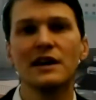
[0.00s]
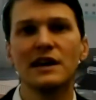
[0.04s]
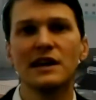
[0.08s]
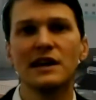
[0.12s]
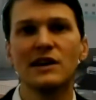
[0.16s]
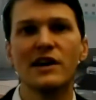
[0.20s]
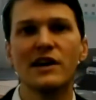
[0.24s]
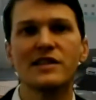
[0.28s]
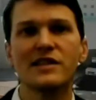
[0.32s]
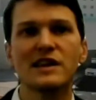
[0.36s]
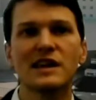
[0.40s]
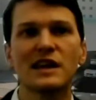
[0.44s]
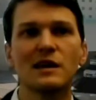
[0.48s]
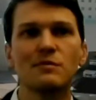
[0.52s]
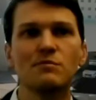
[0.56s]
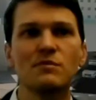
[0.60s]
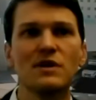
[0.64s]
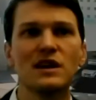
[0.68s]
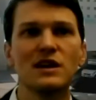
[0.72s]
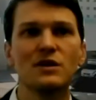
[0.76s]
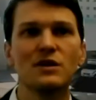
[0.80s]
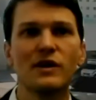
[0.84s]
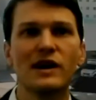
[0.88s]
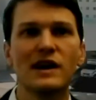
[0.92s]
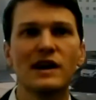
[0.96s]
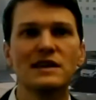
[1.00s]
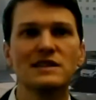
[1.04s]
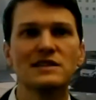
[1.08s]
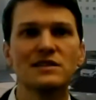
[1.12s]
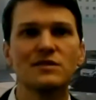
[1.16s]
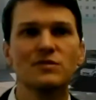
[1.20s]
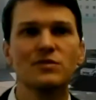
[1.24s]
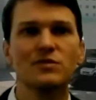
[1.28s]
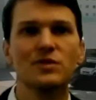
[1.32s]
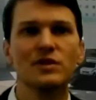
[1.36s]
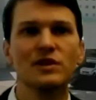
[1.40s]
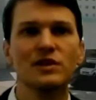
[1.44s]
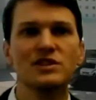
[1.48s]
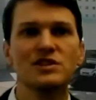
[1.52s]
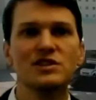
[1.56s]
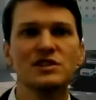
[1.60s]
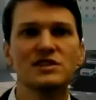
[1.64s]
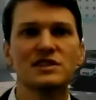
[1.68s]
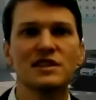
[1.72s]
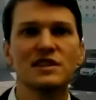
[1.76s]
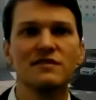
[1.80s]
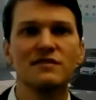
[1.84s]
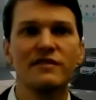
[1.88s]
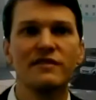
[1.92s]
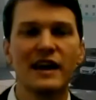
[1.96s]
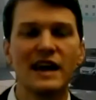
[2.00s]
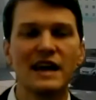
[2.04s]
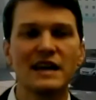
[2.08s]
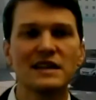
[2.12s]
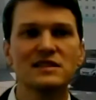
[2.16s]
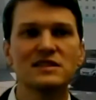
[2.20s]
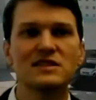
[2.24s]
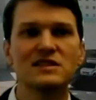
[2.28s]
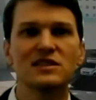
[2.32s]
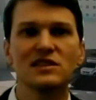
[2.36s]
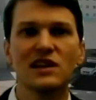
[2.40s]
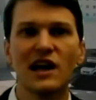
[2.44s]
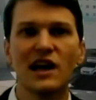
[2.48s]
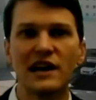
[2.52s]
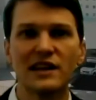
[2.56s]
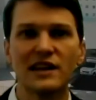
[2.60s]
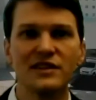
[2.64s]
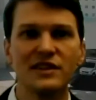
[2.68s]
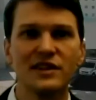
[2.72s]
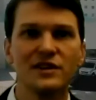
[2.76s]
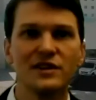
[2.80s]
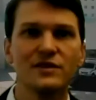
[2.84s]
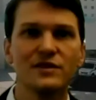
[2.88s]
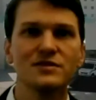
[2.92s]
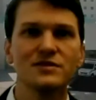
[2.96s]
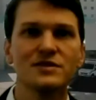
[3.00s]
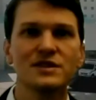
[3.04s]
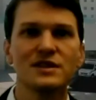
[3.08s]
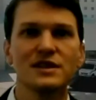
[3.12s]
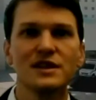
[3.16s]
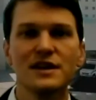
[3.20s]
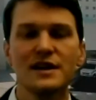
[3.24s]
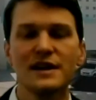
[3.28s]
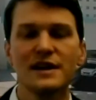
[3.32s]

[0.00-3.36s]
I think in many ways it really just advanced a lot of those